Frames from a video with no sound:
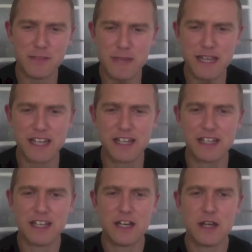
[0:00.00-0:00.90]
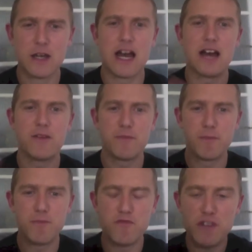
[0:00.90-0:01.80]
making
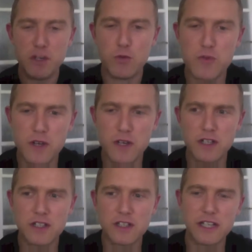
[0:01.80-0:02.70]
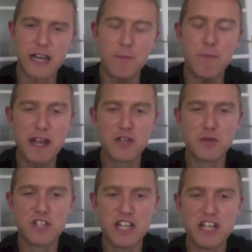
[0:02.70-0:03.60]
real, like,
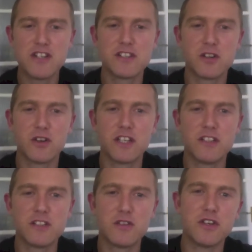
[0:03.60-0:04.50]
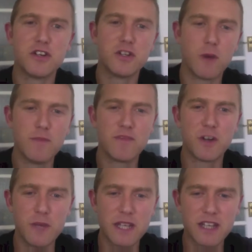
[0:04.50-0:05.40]
habitual changes, or are you just doing it on the whim for
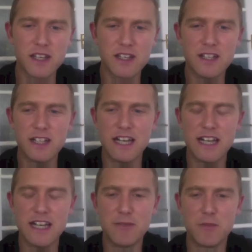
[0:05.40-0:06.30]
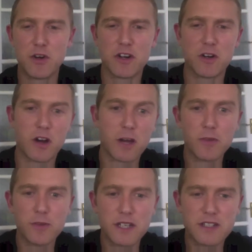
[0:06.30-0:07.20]
a week, or a
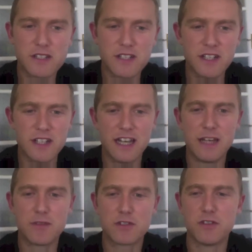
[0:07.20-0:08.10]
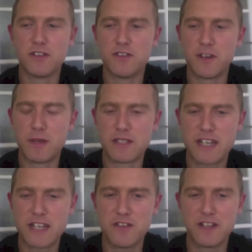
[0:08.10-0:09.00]
couple of weeks? So for
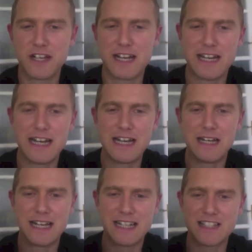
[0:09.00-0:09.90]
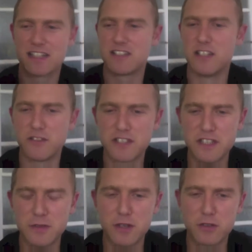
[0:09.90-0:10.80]
myself, like, I consistently obviously
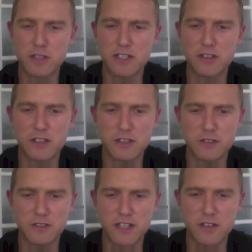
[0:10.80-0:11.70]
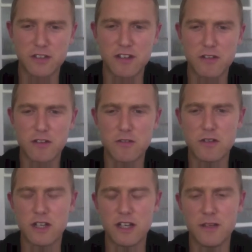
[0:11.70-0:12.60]
eat well. I don't drink a lot of alcohol,
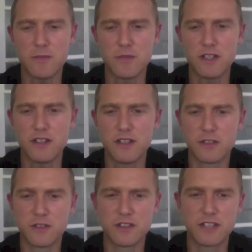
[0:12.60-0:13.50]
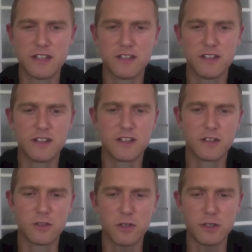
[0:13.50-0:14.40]
and I don't tend to
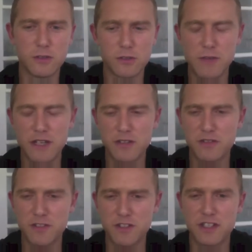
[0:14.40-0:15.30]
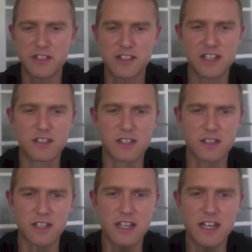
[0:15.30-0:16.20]
go mental on food, and I train
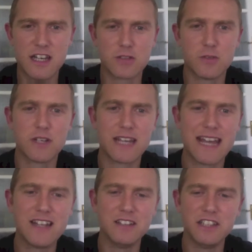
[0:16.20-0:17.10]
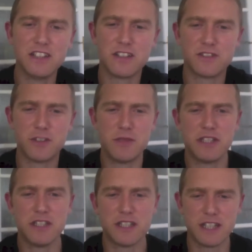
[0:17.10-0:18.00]
consistently. So getting leaner for
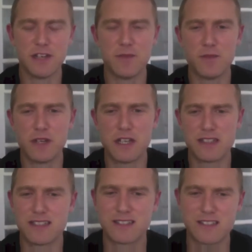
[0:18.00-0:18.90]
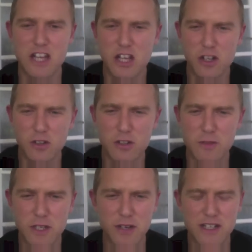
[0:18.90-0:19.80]
me is going to
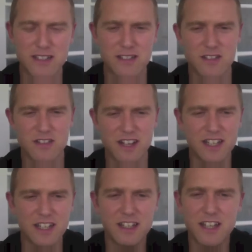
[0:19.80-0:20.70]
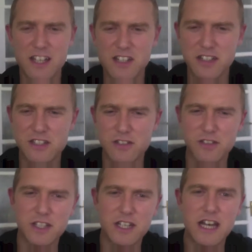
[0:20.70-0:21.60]
be quite tricky. Actually, it's not
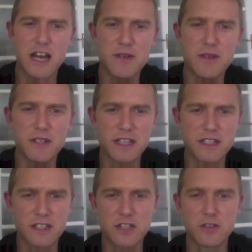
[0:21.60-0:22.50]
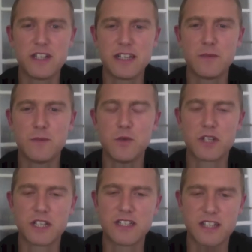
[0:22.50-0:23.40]
going to. I mean, it's going to take more
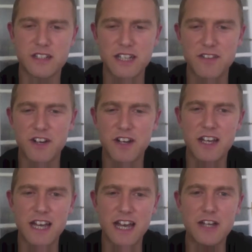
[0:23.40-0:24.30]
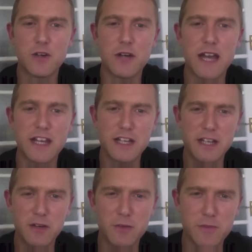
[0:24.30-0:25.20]
concerted effort, and
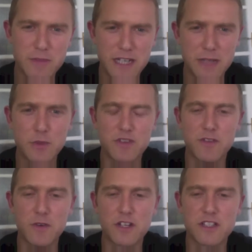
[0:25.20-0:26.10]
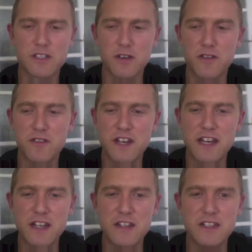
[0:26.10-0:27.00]
it'll take more focus of
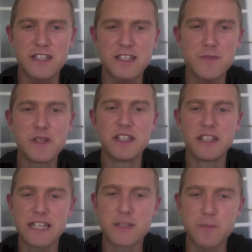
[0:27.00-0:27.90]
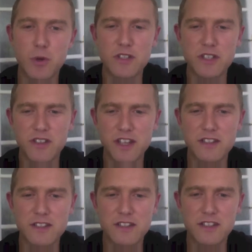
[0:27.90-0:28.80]
the seemingly less important
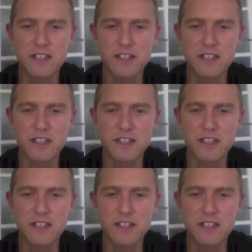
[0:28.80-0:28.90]
things.